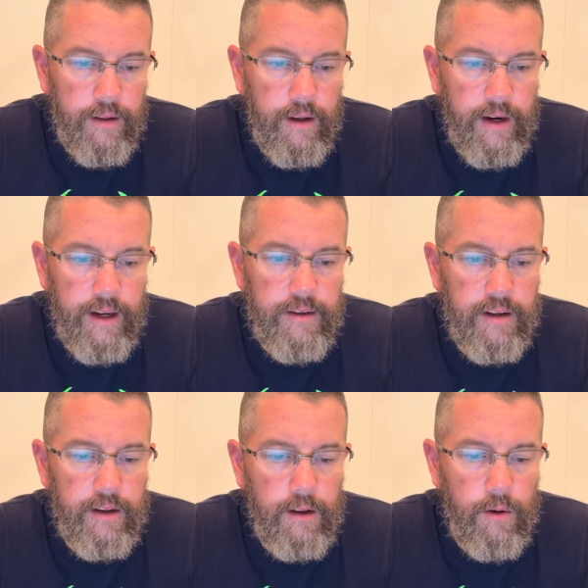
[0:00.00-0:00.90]
The next
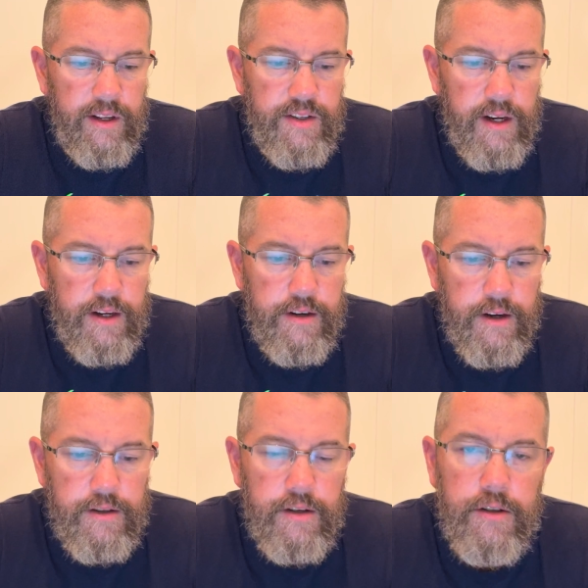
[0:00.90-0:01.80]
in the loin section
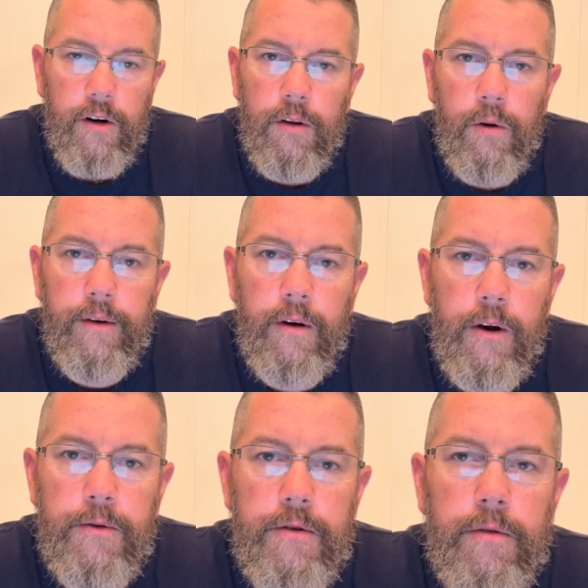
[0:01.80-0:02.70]
is the sirloin
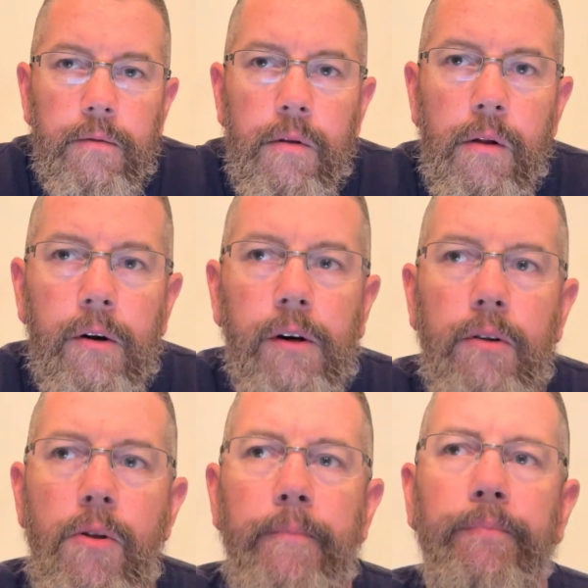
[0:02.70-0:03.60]
roast.
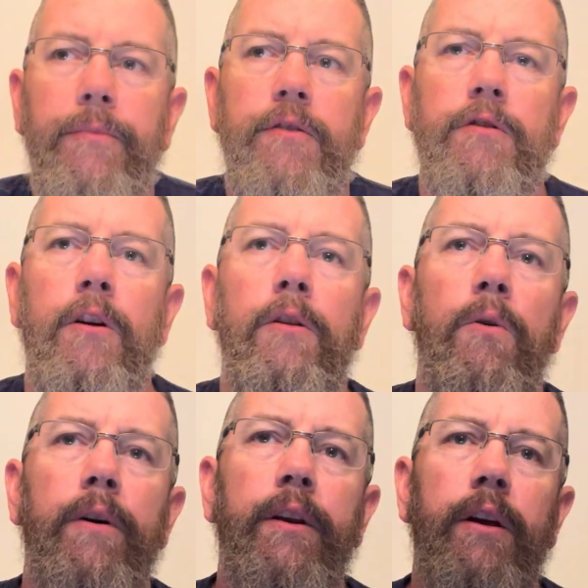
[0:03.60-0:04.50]
The
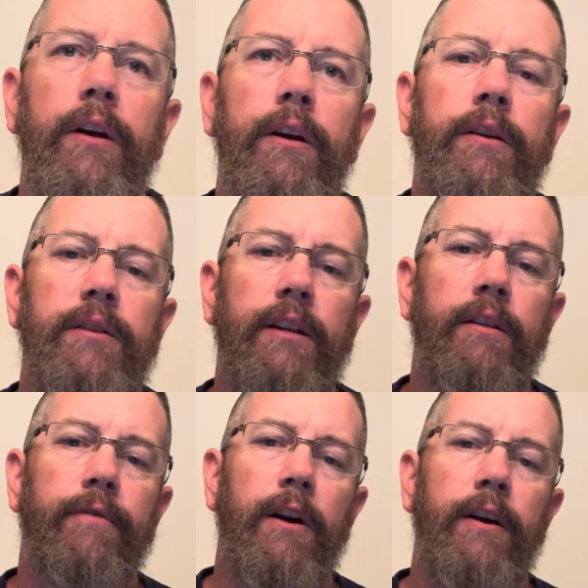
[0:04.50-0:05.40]
sirloin is at the
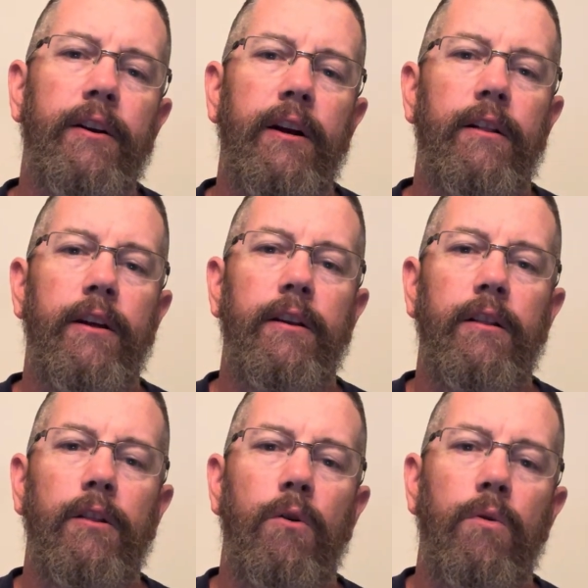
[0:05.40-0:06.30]
very tail end of the
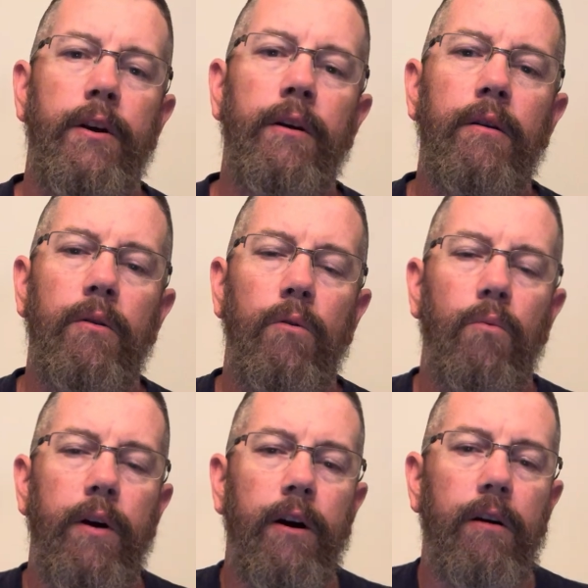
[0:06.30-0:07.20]
loin
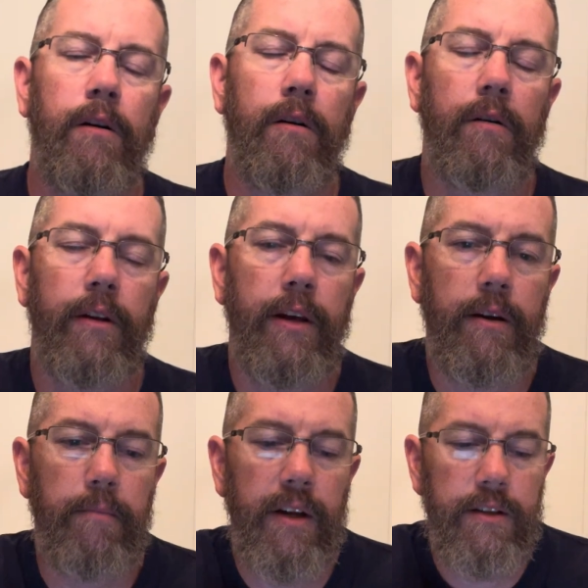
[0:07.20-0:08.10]
where
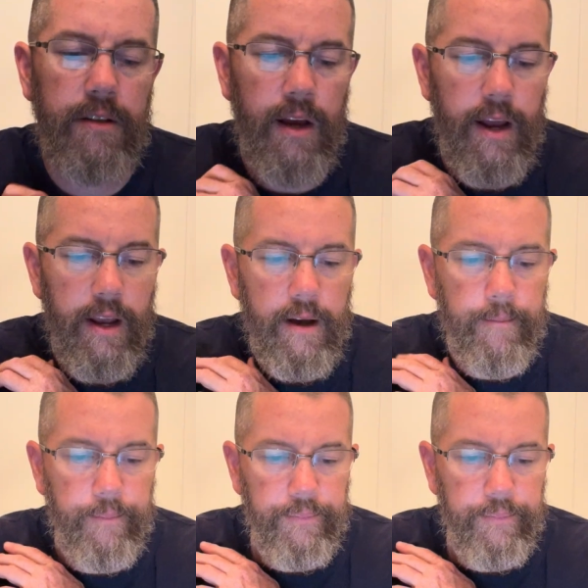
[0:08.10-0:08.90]
it meets the ham.